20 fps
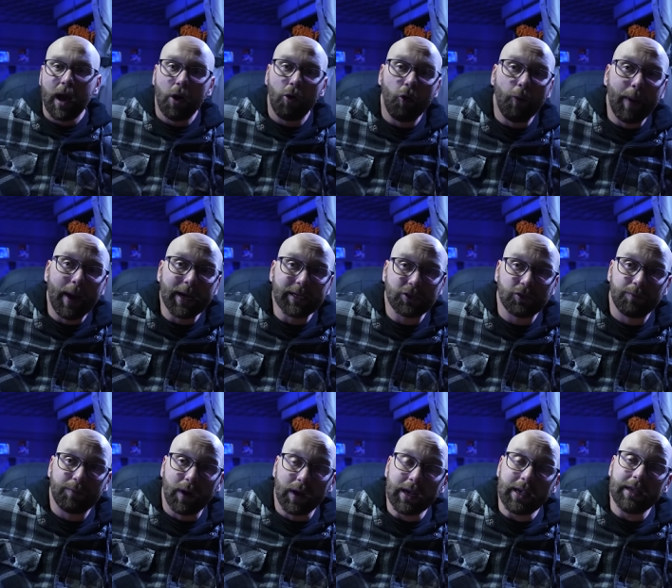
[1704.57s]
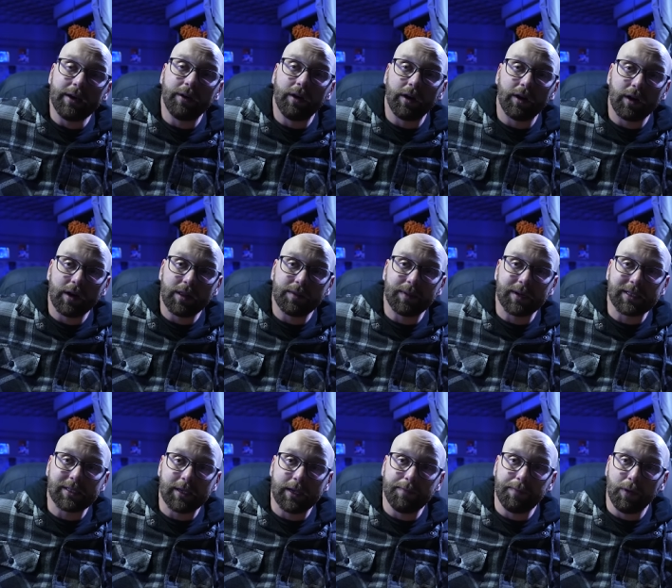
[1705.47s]
a Wabasso bunk heater underneath my
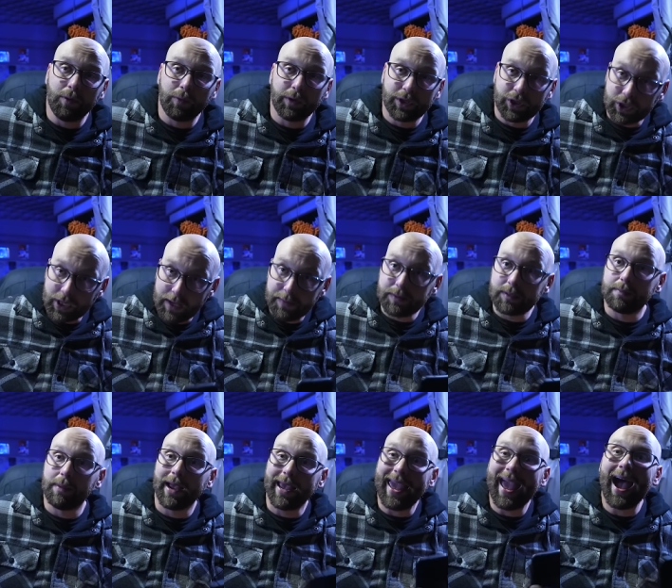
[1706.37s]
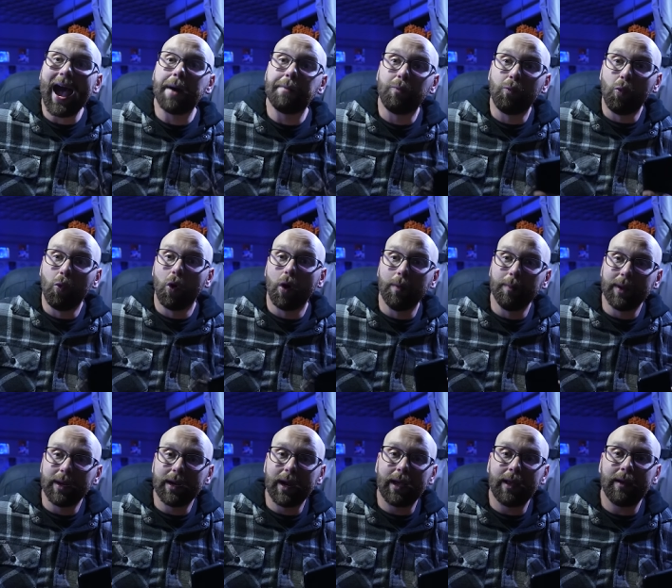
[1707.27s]
sleeper, which keeps my cab warm
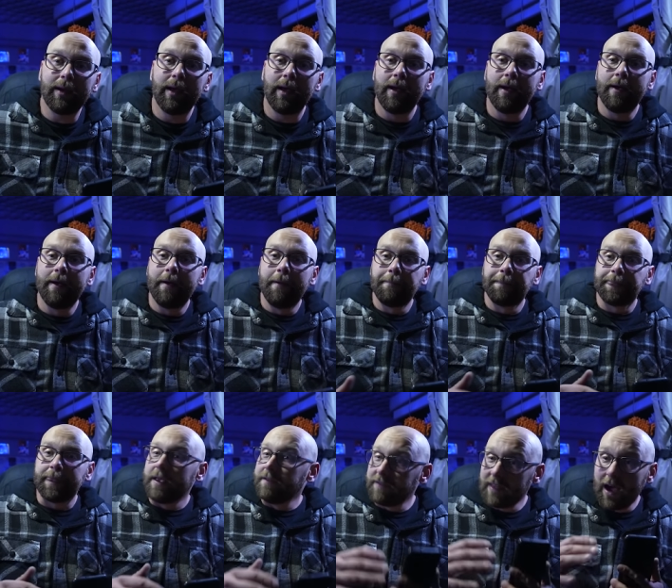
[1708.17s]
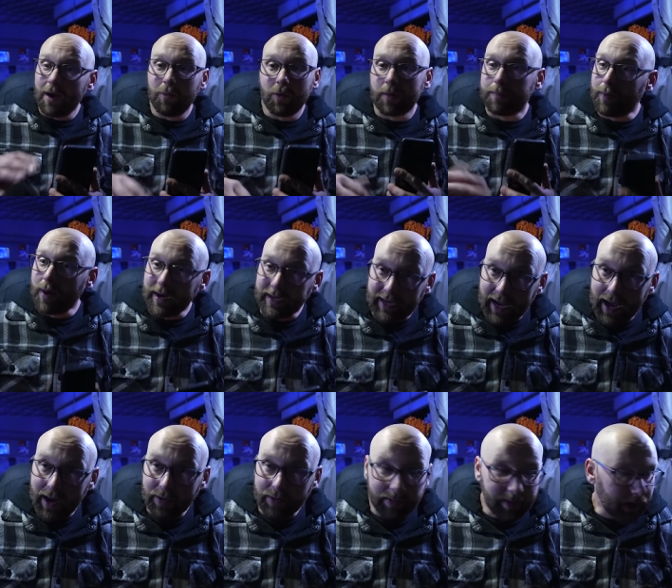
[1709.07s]
at night. If that were to break
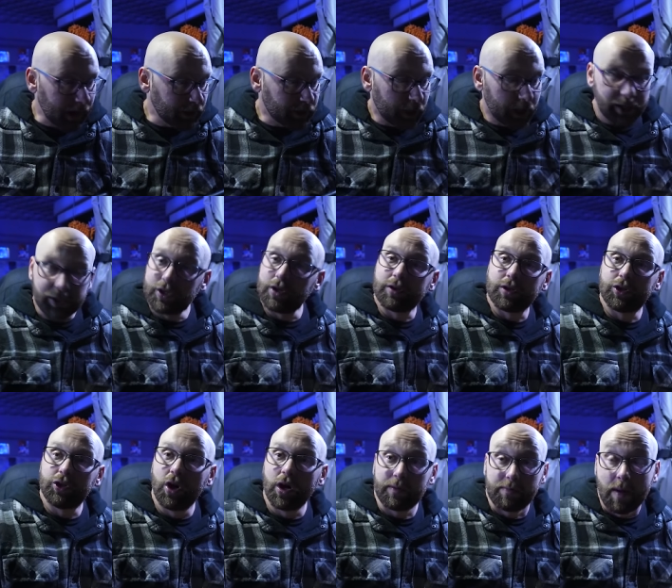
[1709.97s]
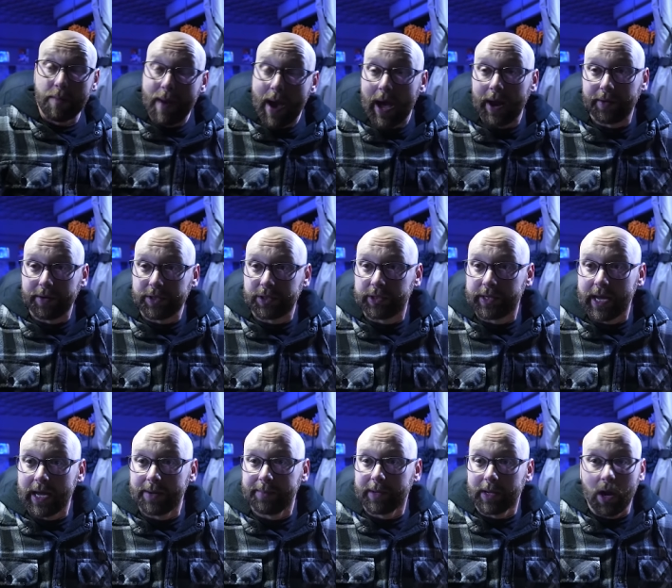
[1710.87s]
down and then I try to start the truck, my batteries are
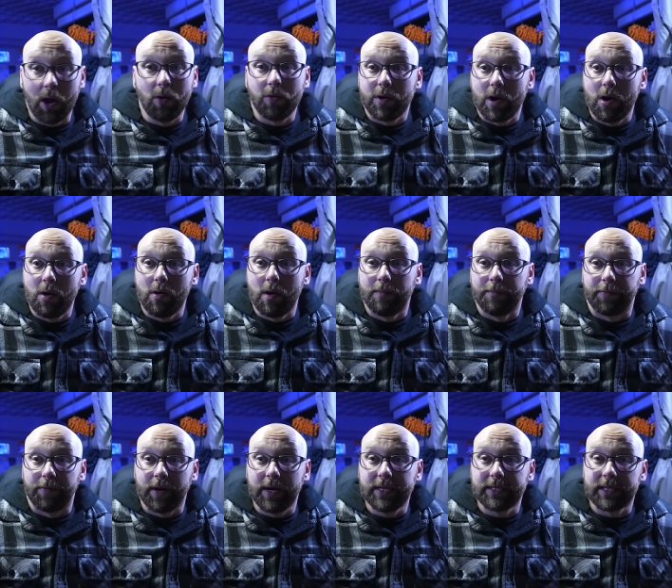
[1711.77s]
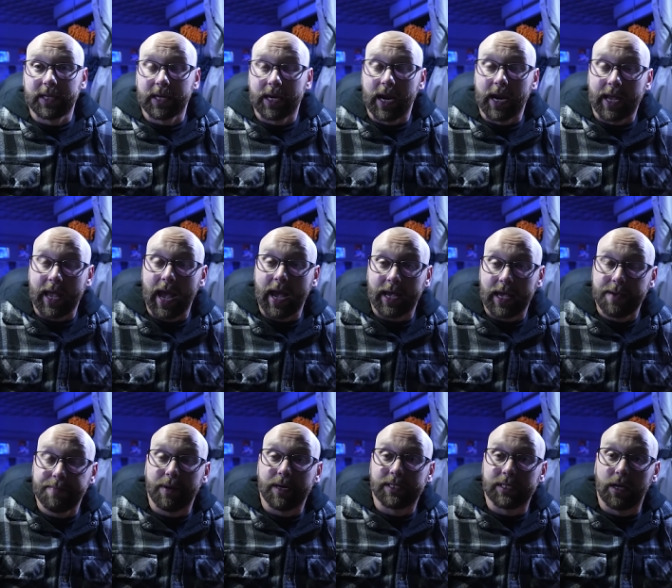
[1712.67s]
dead. I'm like, oh no, I'm freezing and I can't
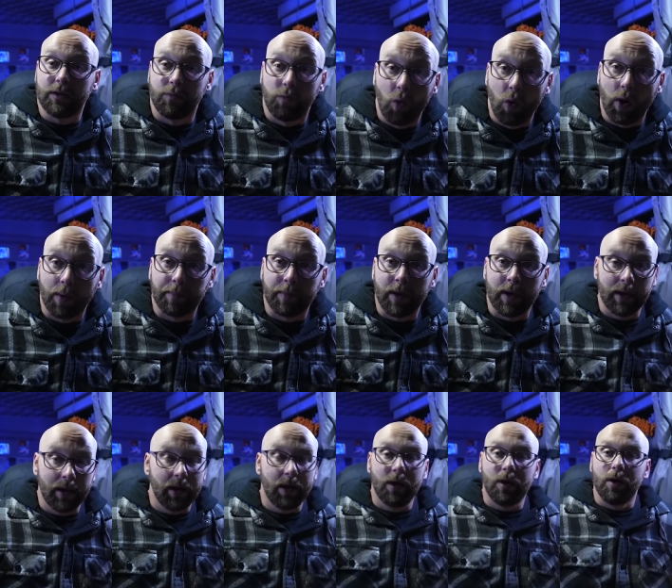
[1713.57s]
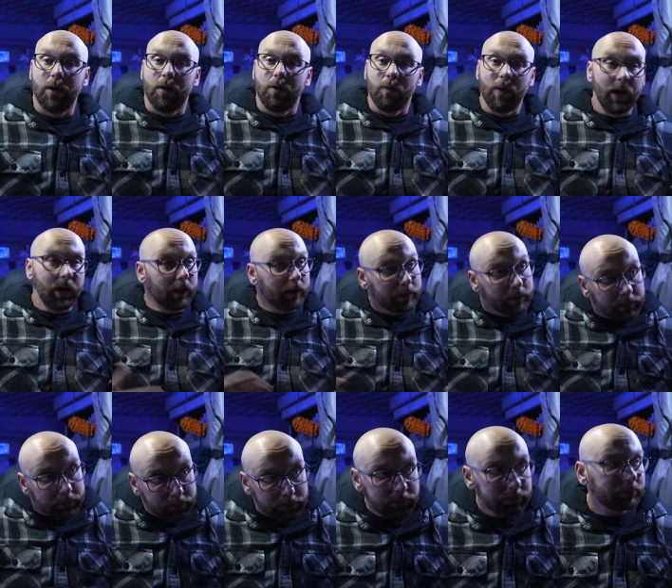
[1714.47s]
keep myself warm. Well,
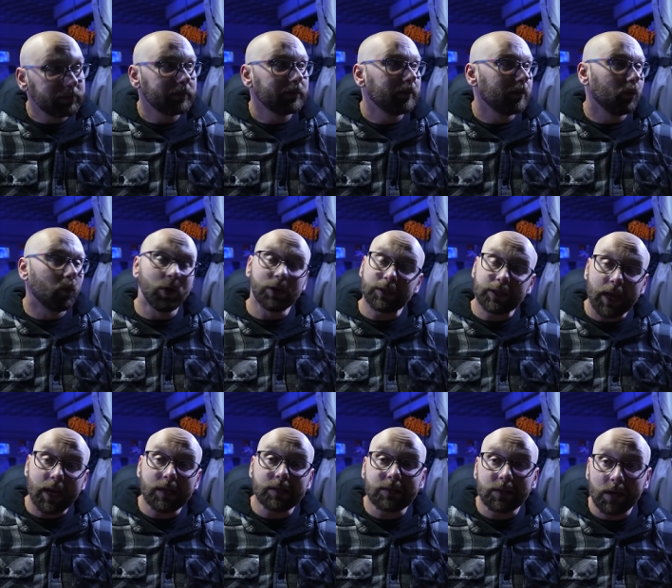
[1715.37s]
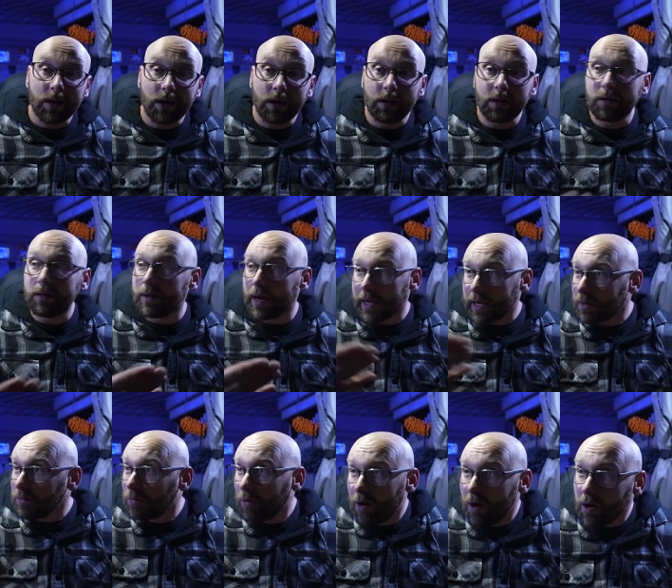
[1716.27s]
worst case scenario, I
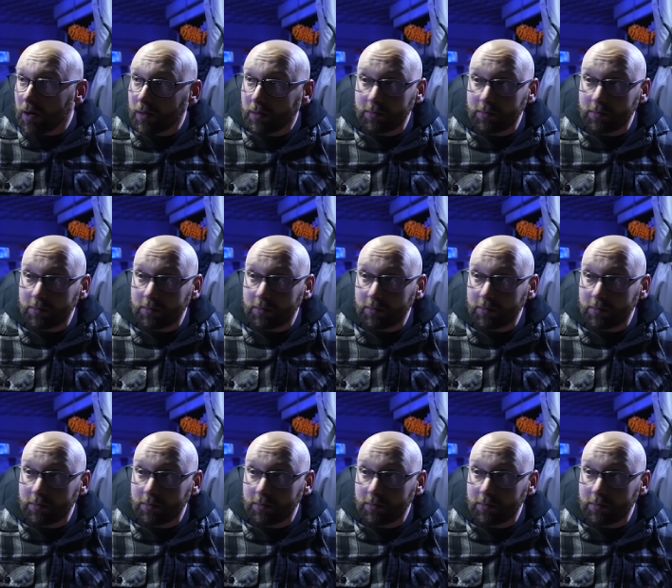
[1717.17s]
can walk,